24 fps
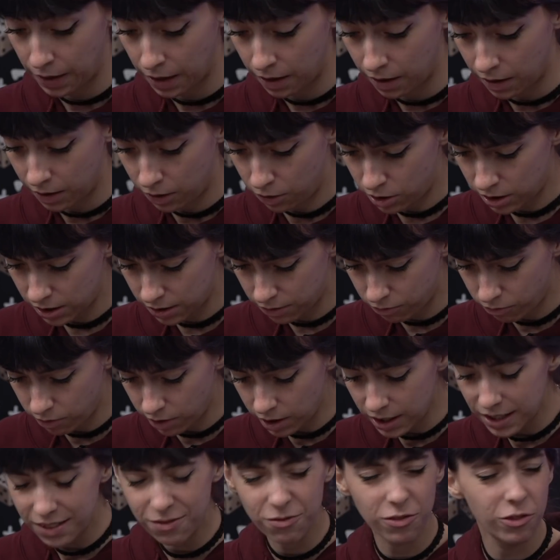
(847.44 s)
Which is
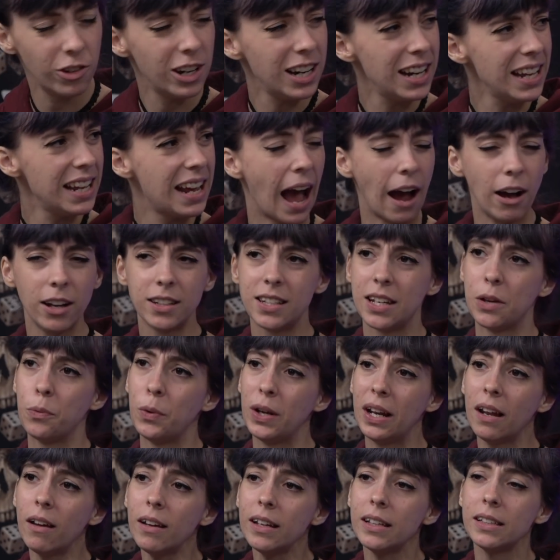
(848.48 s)
really, really handy. We
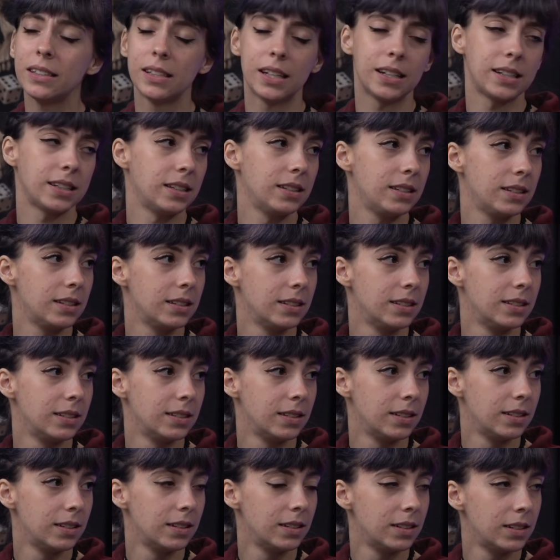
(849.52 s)
like 6s. Well,
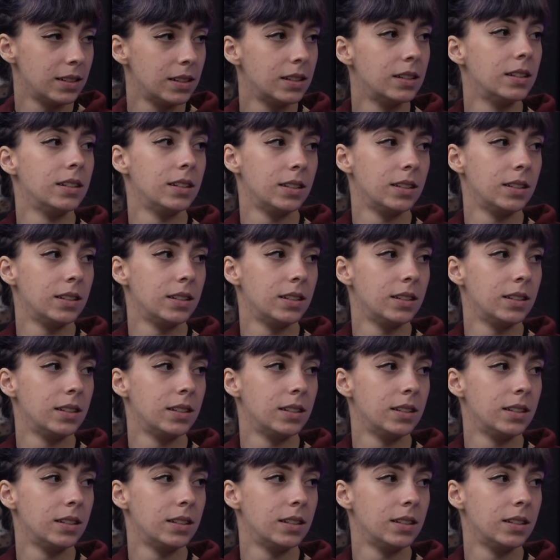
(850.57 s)
sisters tend to